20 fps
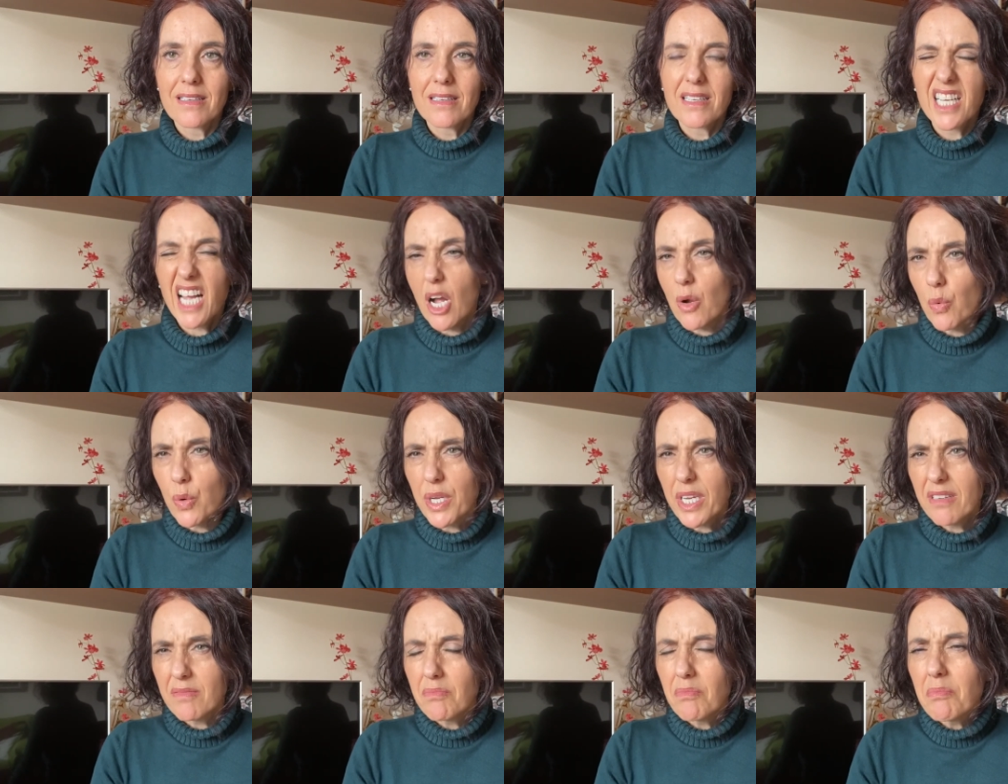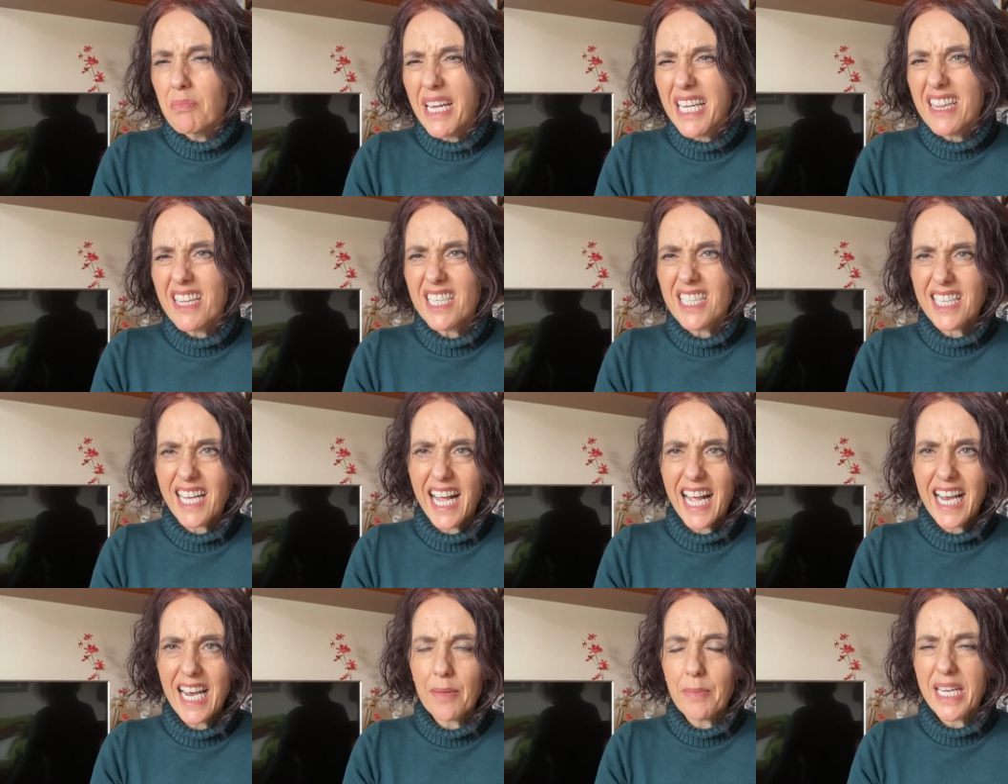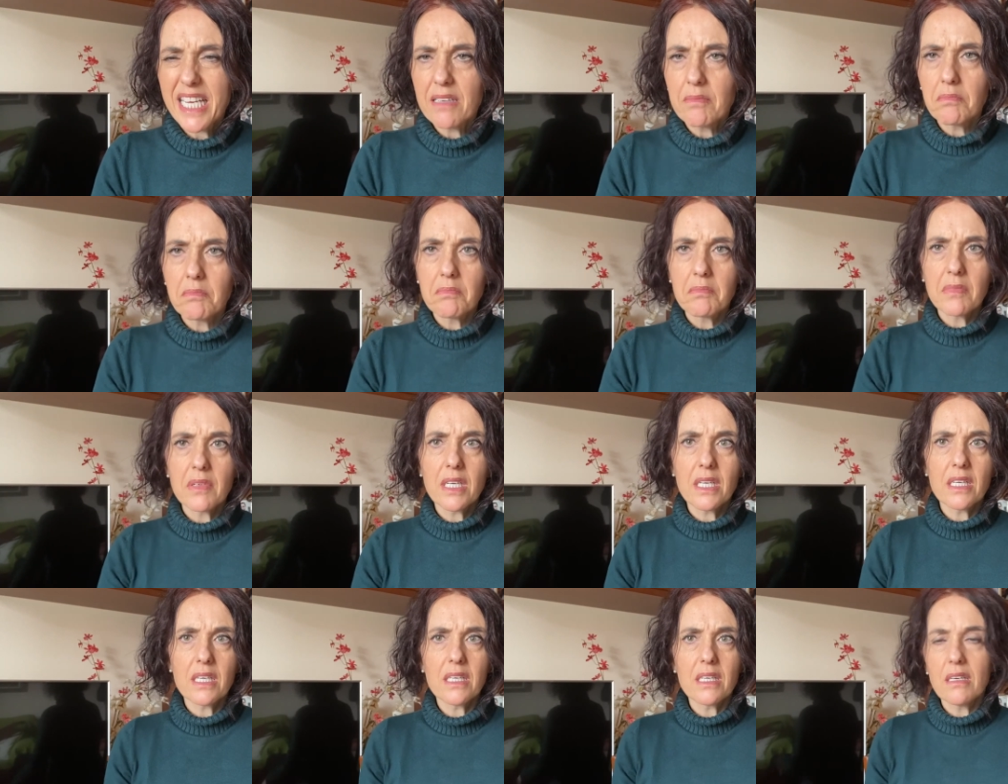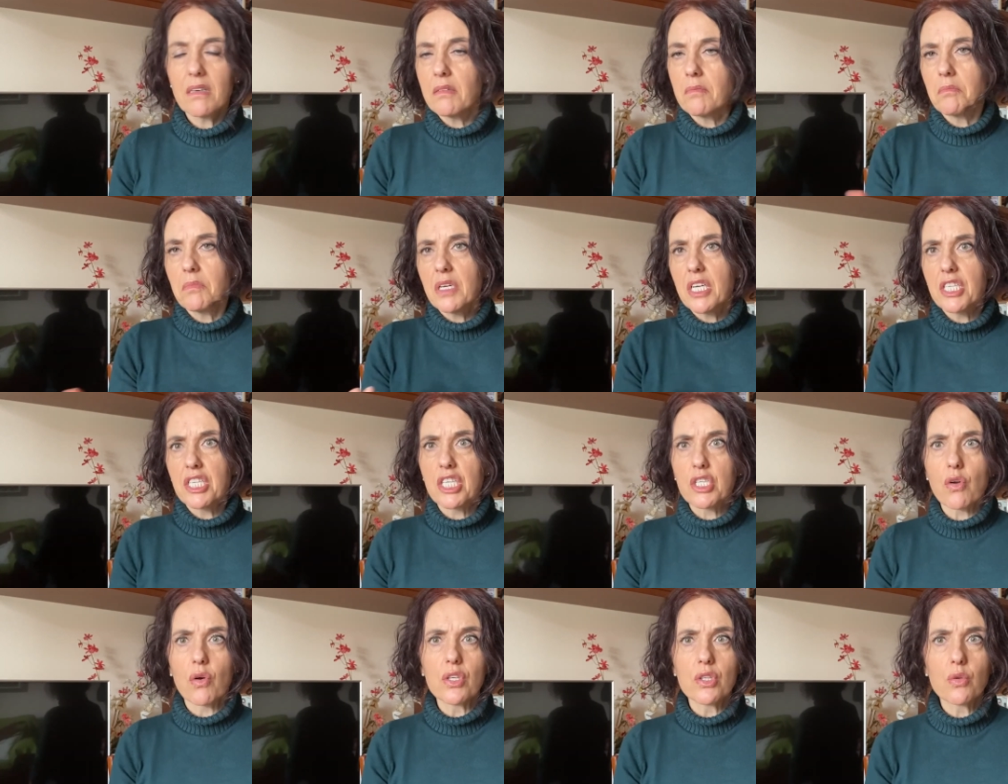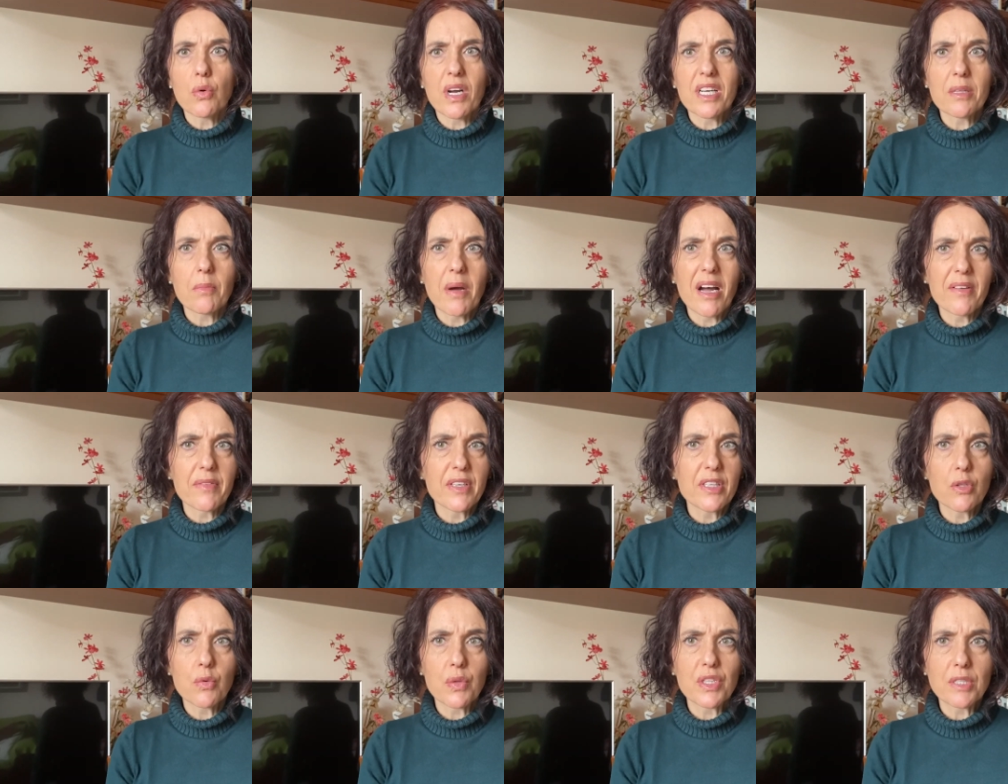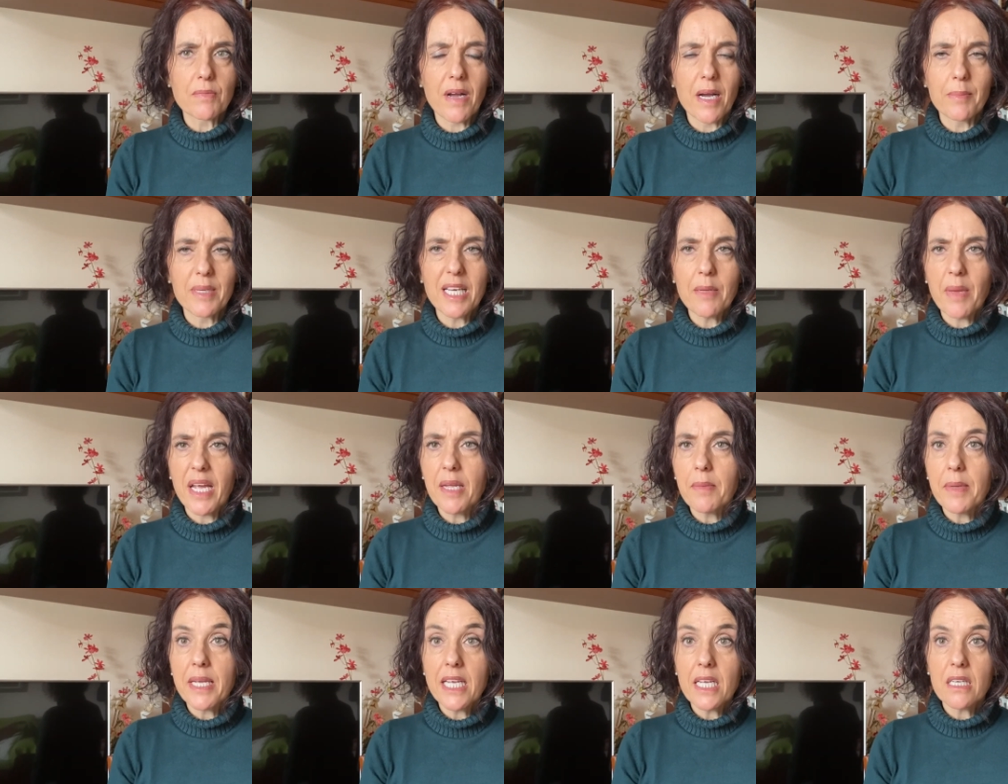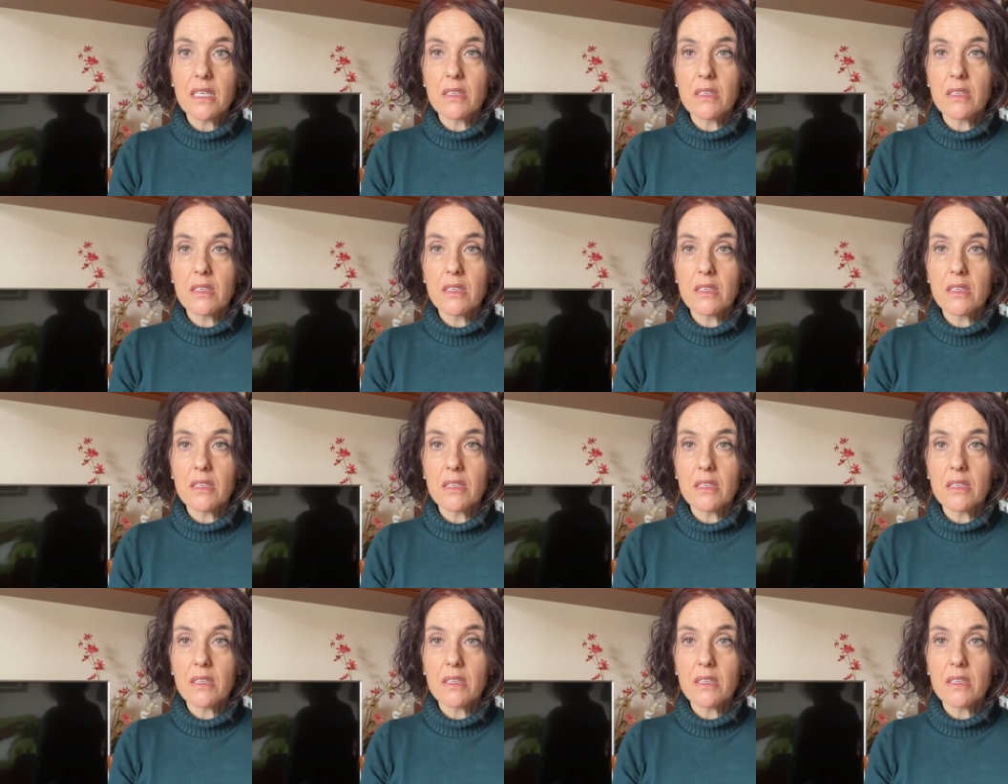Can we meet this girl? I mean, is she's going to get married into this family, maybe